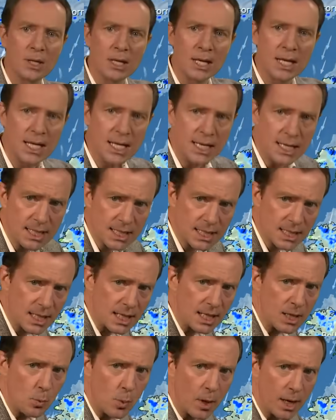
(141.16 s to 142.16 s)
with an
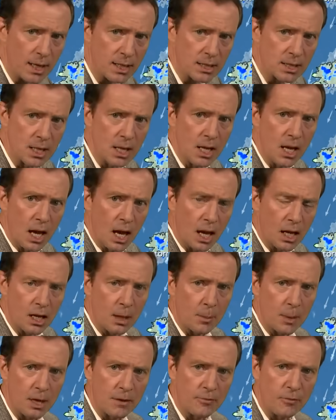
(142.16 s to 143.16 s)
easterly wind uh,
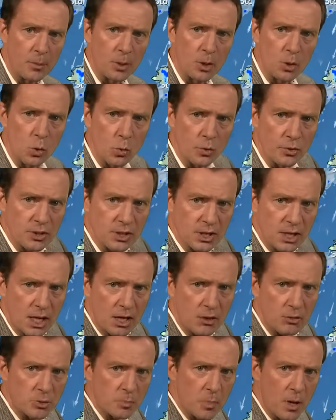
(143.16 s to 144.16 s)
coming in from the North Sea
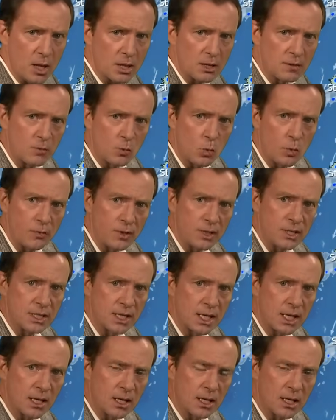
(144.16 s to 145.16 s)
across parts of northeast
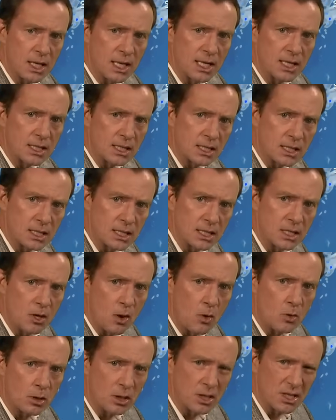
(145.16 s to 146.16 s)
England, eastern
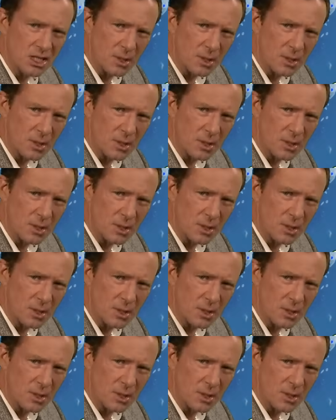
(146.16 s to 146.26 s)
Scotland.